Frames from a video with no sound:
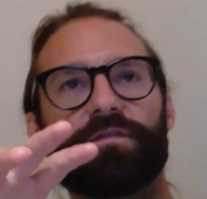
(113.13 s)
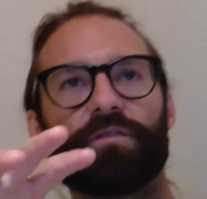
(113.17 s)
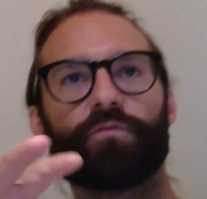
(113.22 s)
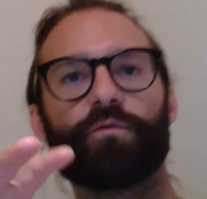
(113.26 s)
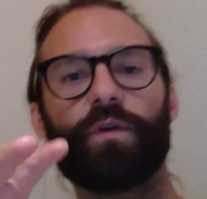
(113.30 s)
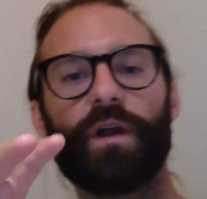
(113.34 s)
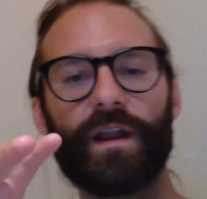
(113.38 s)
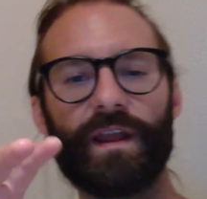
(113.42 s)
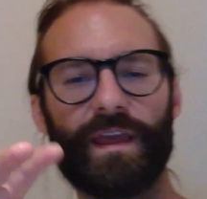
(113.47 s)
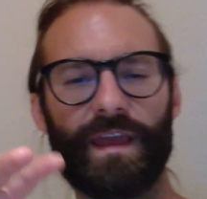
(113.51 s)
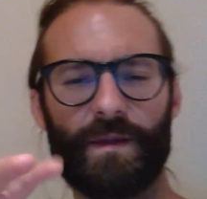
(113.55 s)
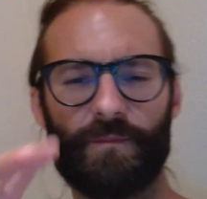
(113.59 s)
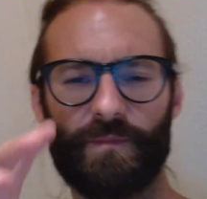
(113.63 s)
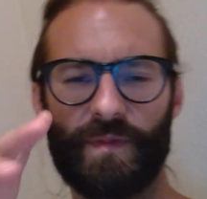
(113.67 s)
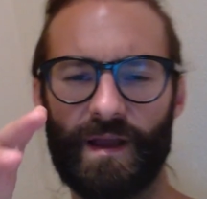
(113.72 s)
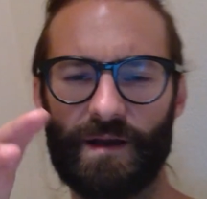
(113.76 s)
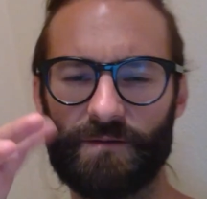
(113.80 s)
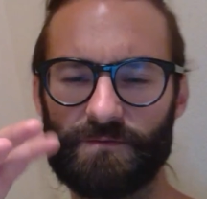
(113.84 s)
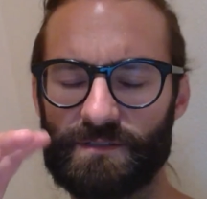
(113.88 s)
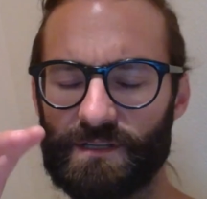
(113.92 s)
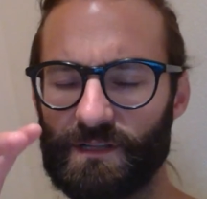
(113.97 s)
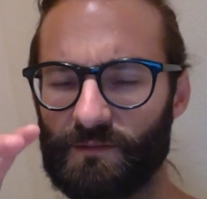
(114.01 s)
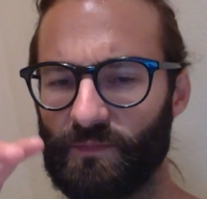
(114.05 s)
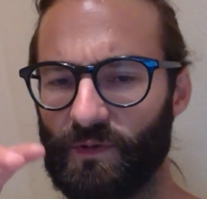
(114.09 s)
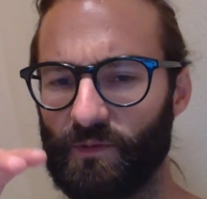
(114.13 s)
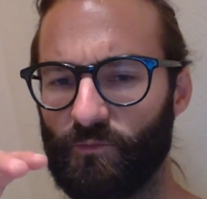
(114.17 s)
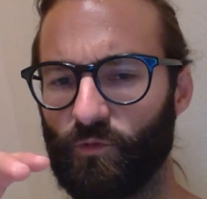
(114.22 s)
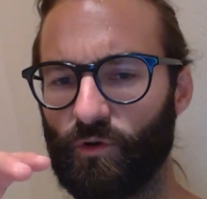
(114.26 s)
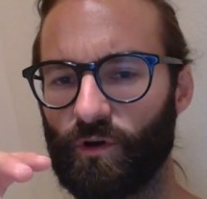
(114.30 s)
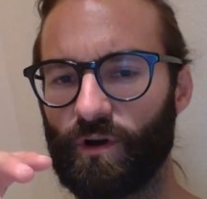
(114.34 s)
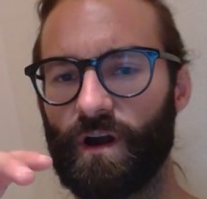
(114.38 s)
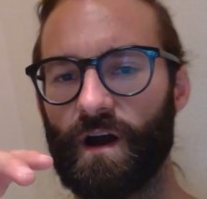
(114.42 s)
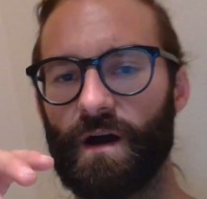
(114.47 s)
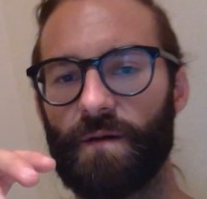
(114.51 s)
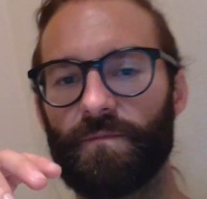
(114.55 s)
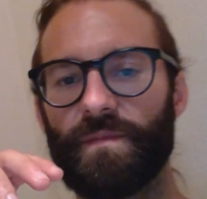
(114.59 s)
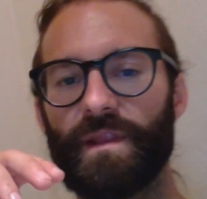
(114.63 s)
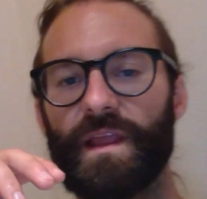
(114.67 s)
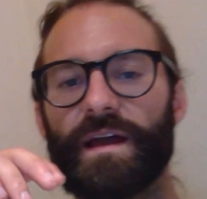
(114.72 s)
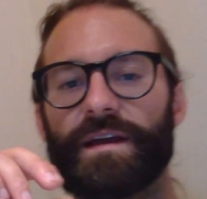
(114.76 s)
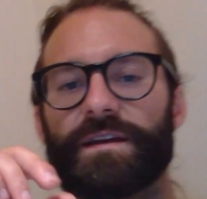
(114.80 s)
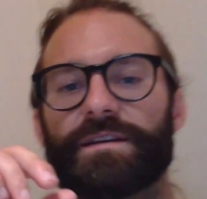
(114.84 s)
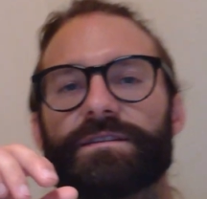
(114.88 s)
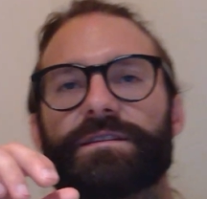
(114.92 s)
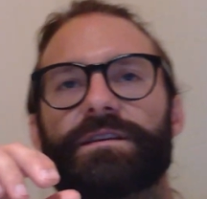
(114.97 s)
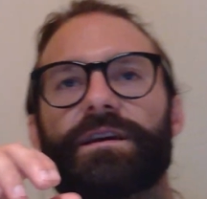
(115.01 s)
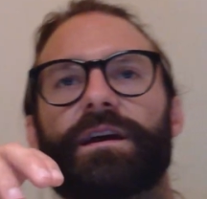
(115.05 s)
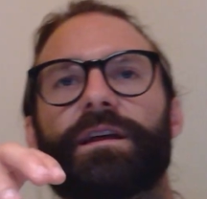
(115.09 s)
you're running, it becomes a little bit more
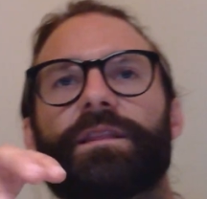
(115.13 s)
complex.